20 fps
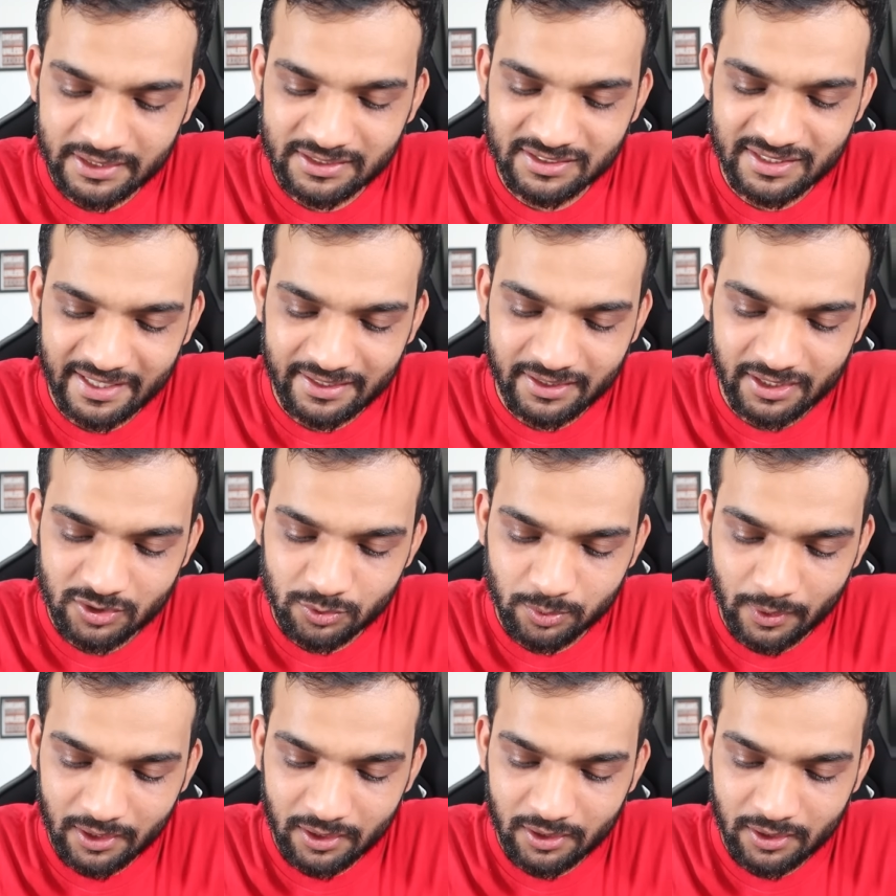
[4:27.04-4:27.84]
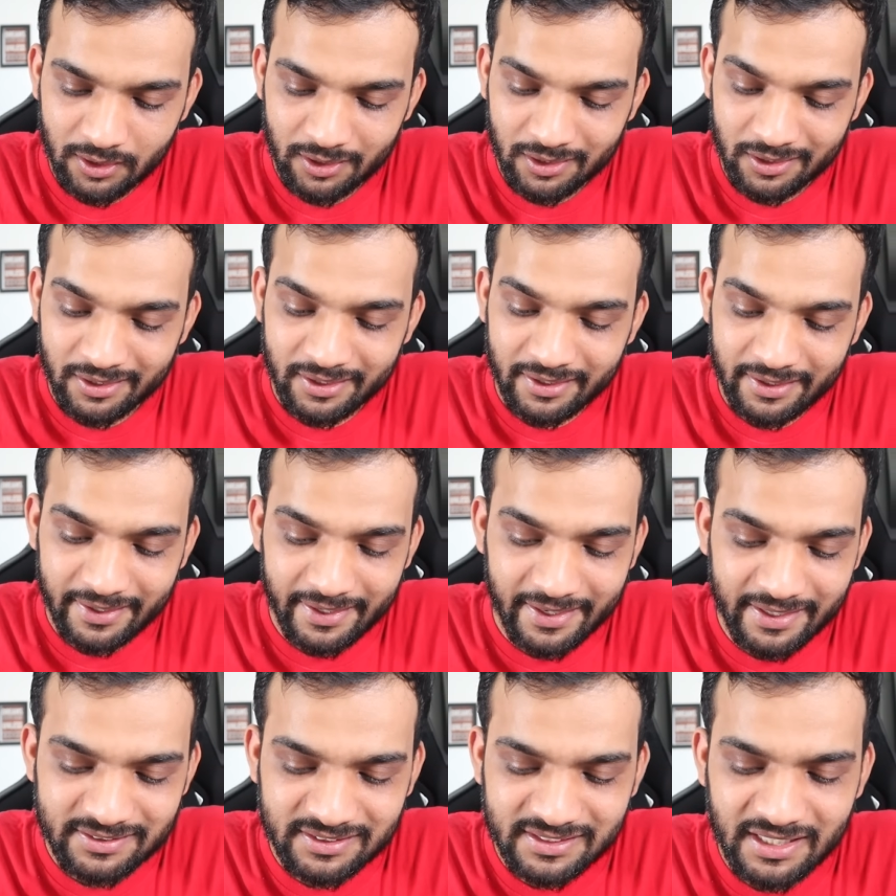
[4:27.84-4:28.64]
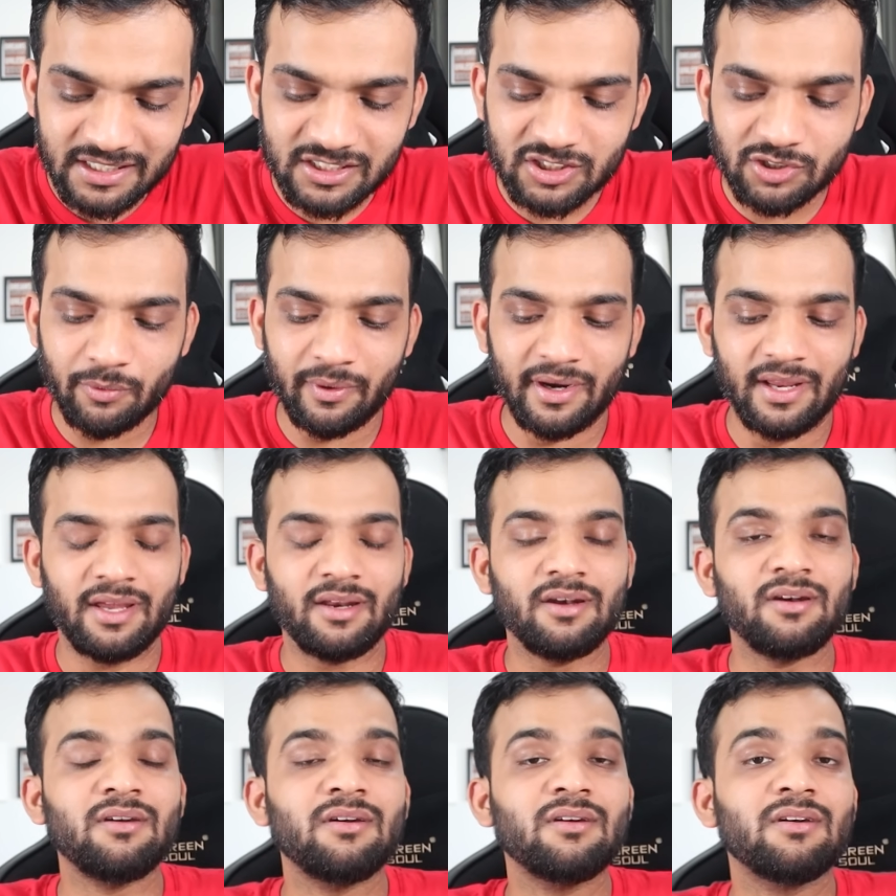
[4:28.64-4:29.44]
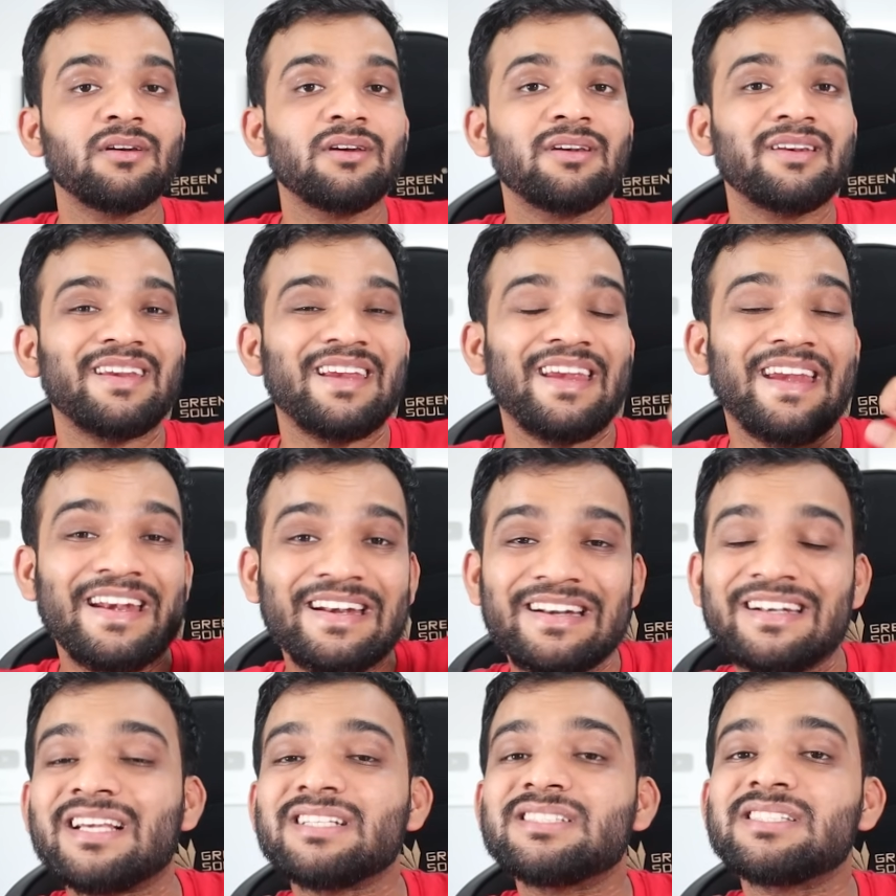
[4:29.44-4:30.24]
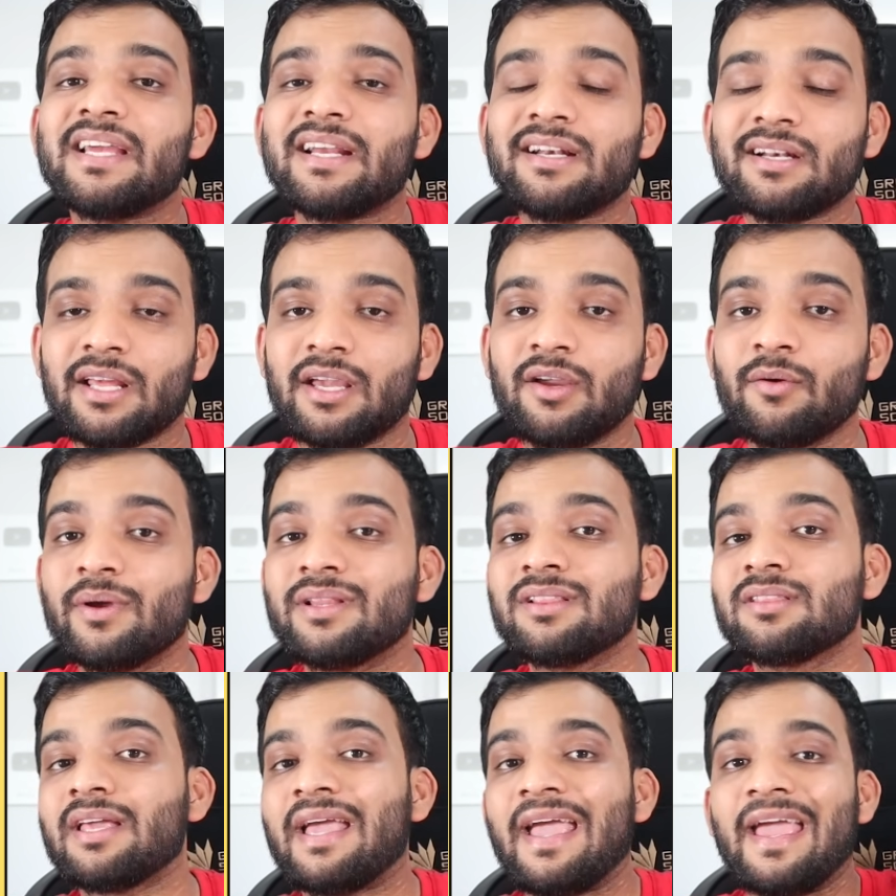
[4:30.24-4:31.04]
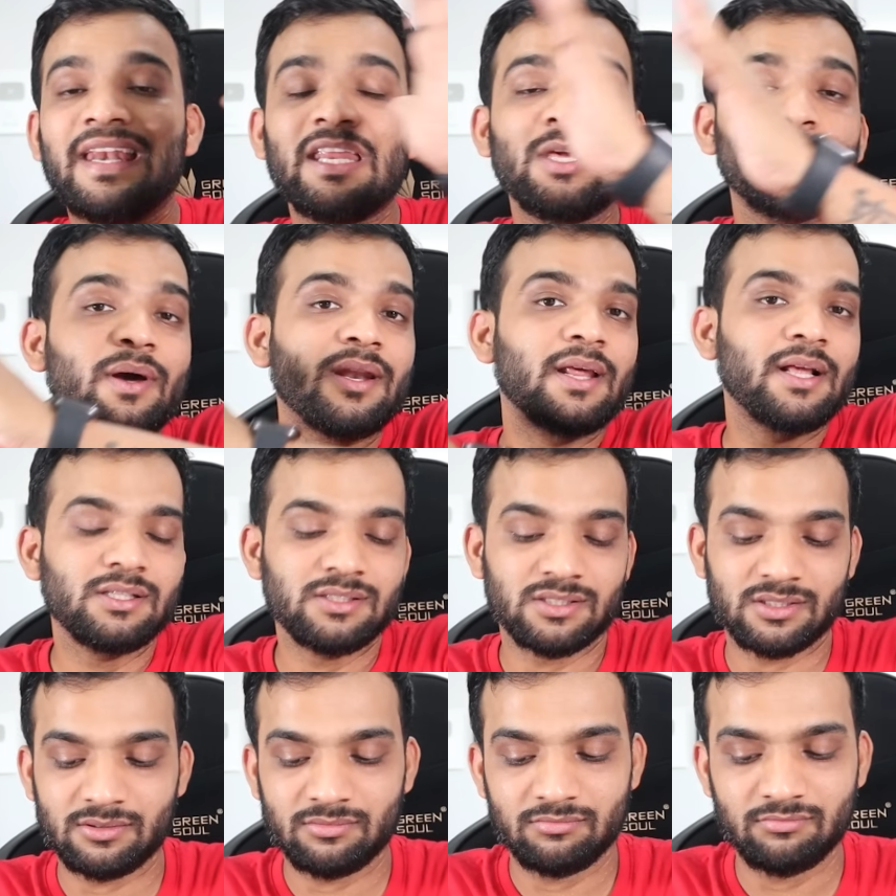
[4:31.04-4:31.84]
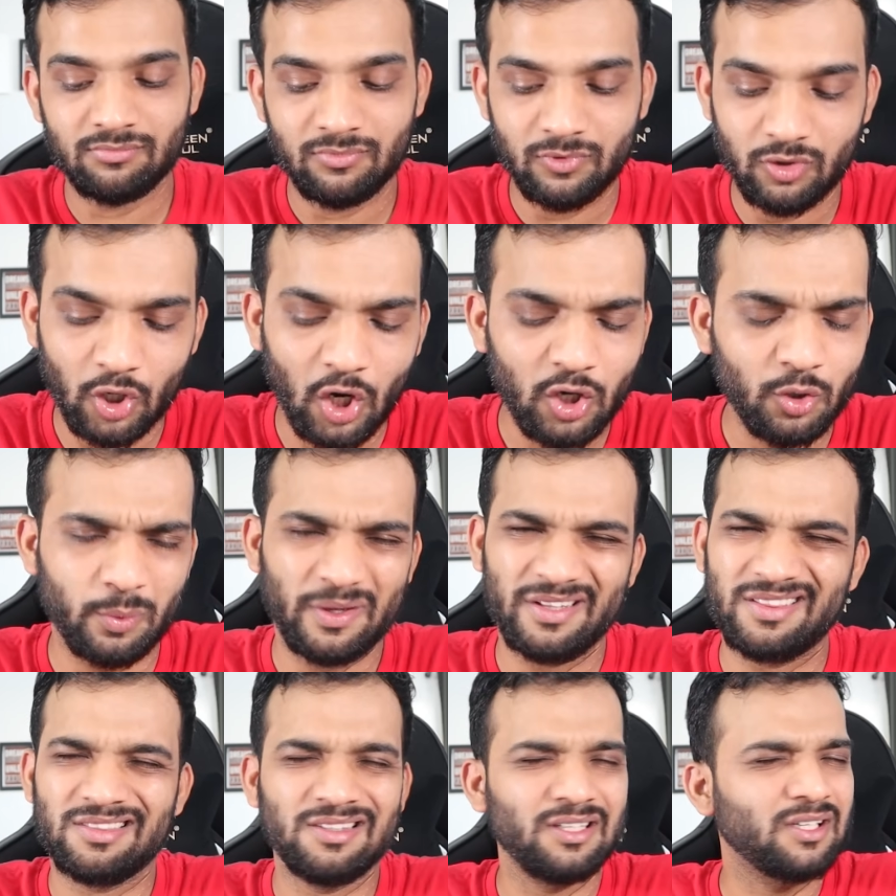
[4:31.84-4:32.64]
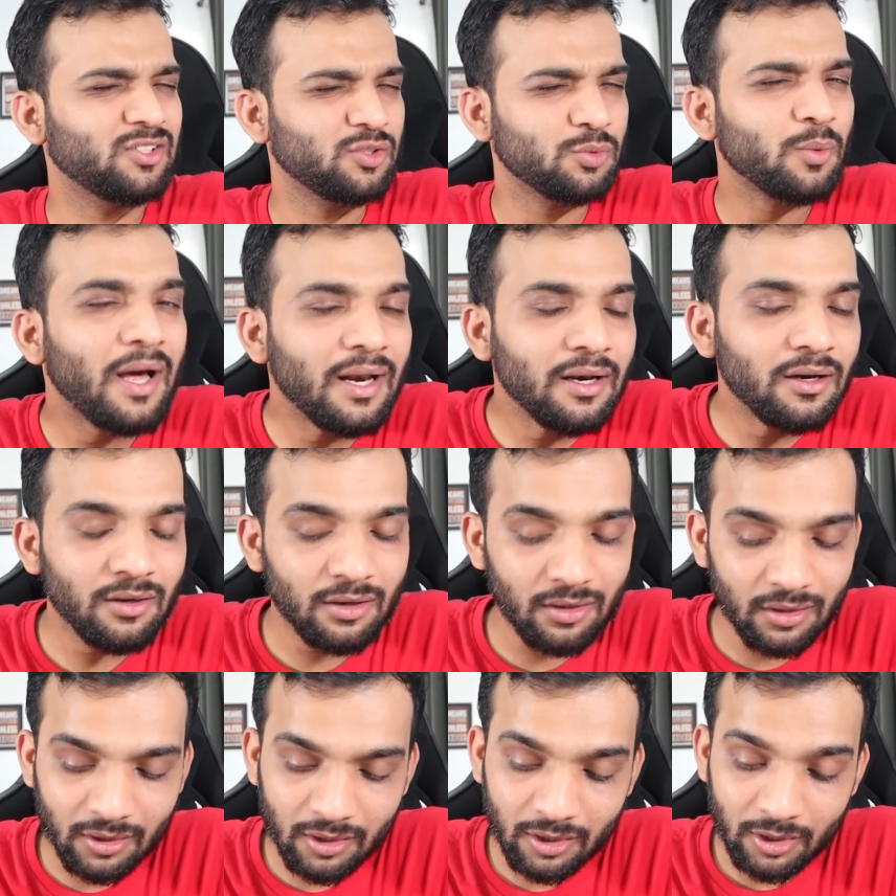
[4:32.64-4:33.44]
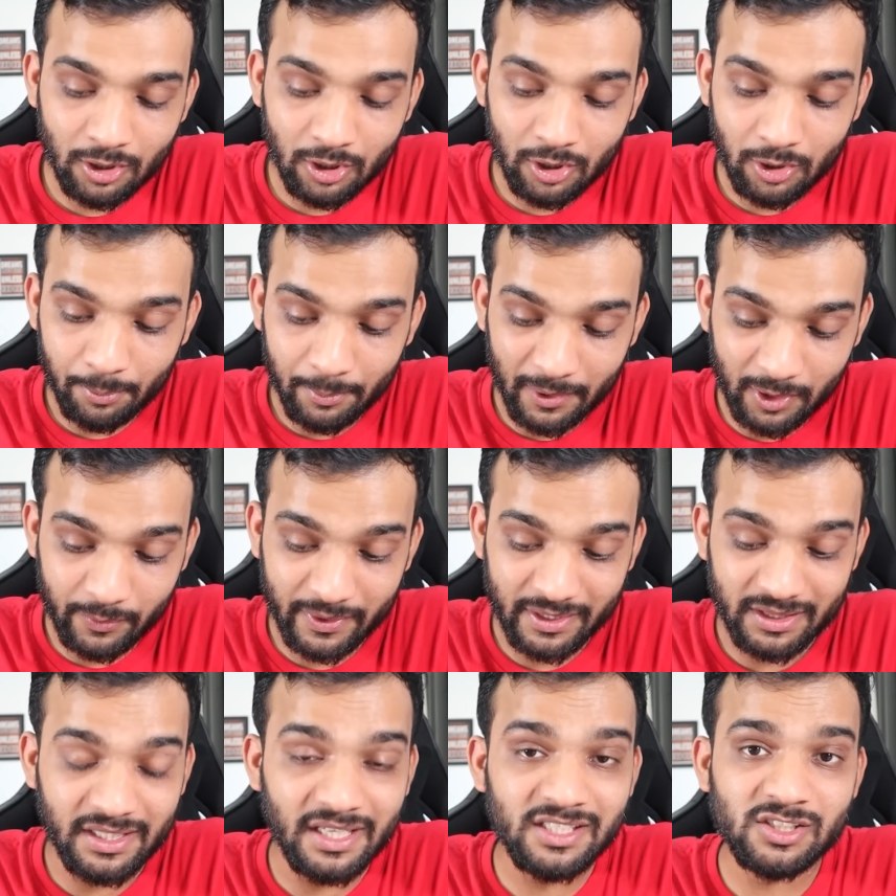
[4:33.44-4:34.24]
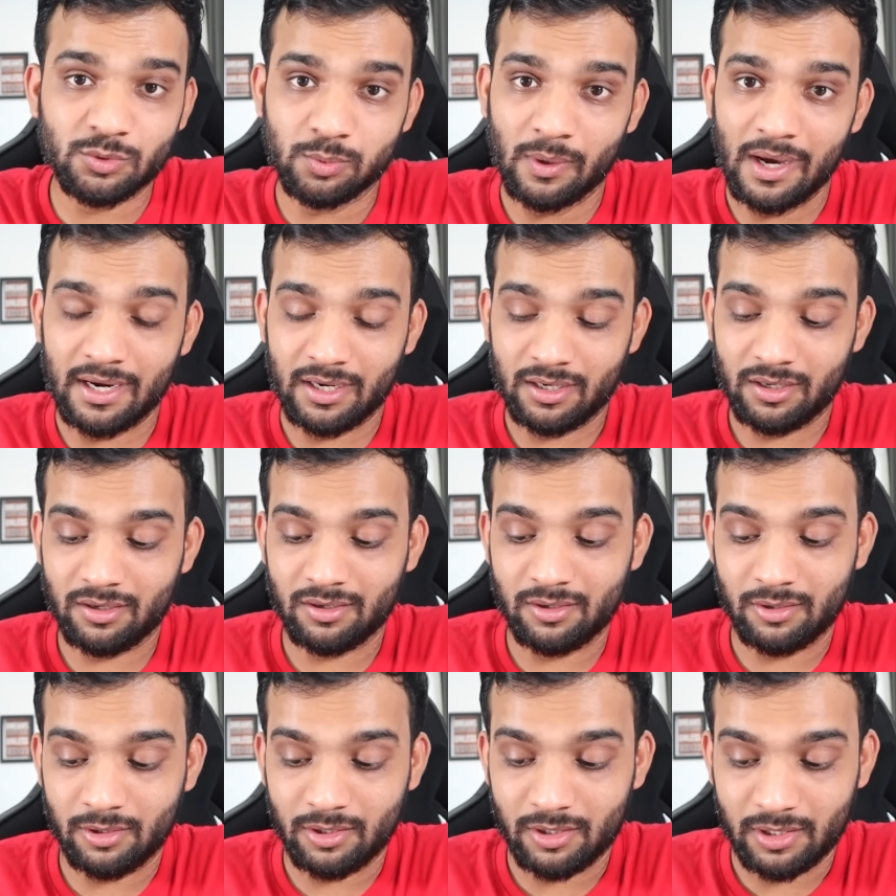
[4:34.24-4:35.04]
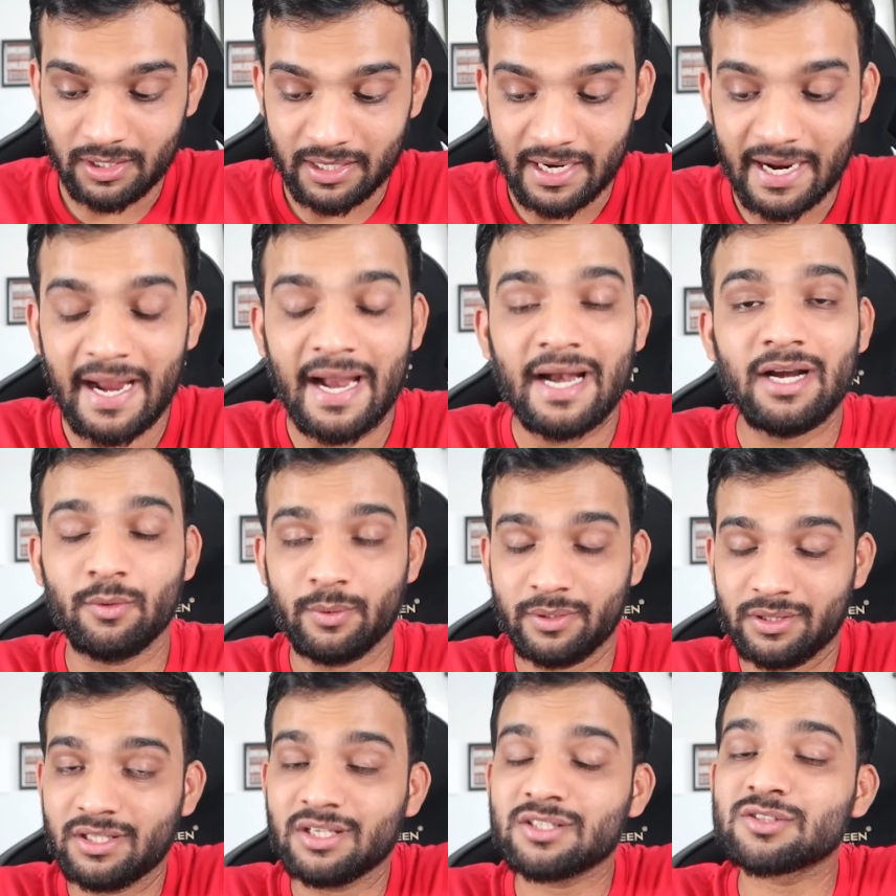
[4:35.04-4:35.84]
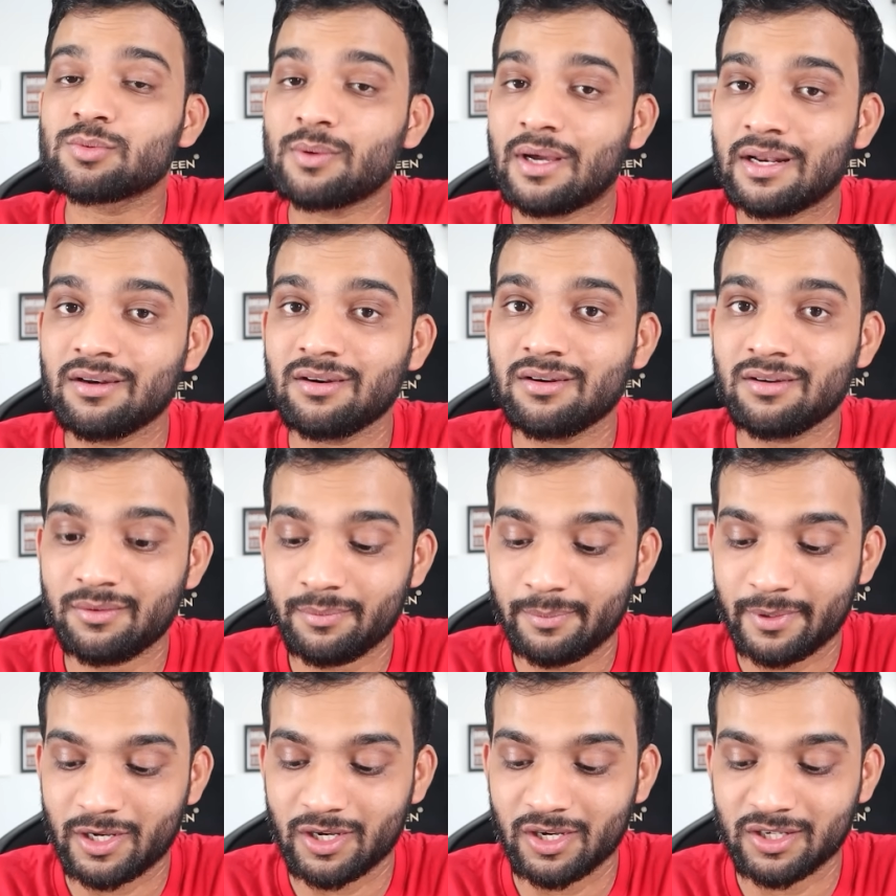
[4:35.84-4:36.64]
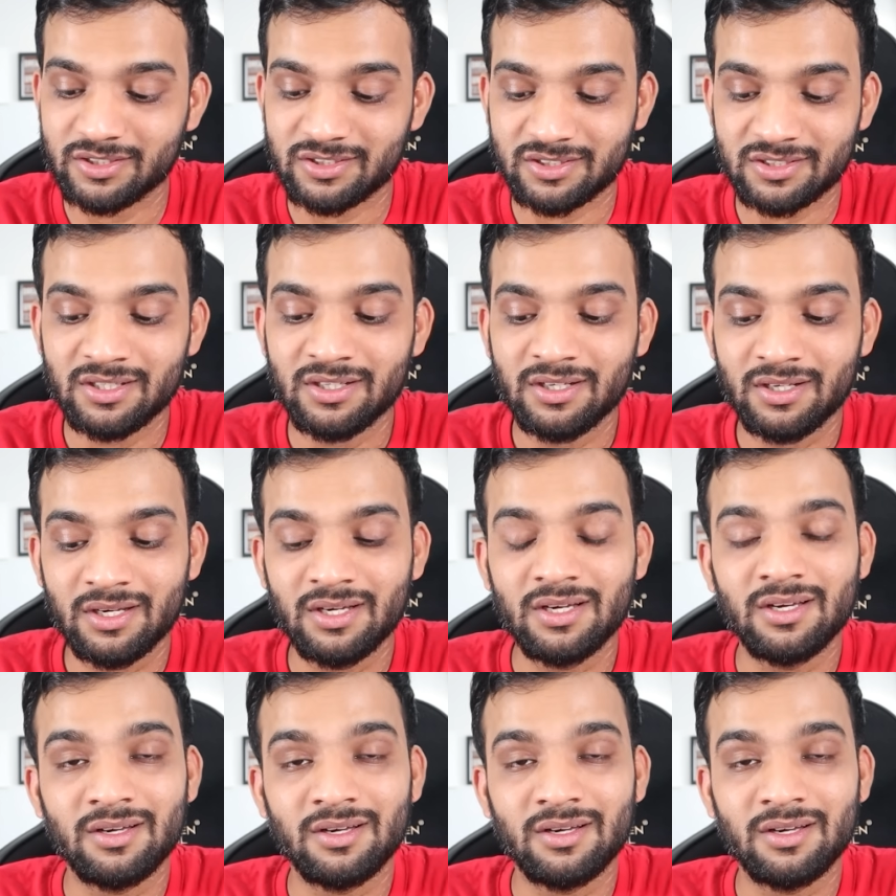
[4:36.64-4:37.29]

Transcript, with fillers: Let's take this one. Is this train intersecting with anyone else? Not with this one, but with this one and with this one. Because